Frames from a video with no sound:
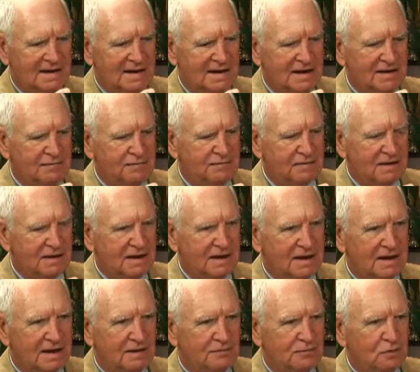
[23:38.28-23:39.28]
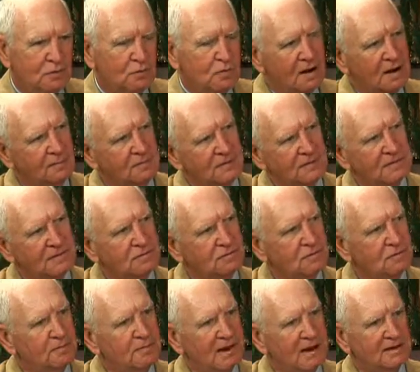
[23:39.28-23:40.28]
if you want to put
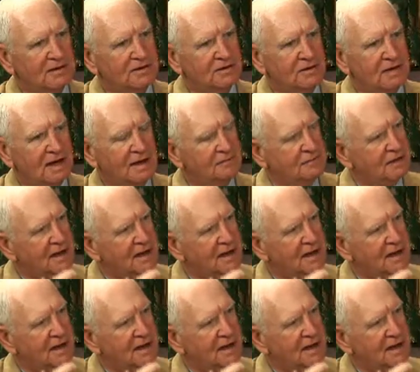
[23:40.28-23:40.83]
control back in your life,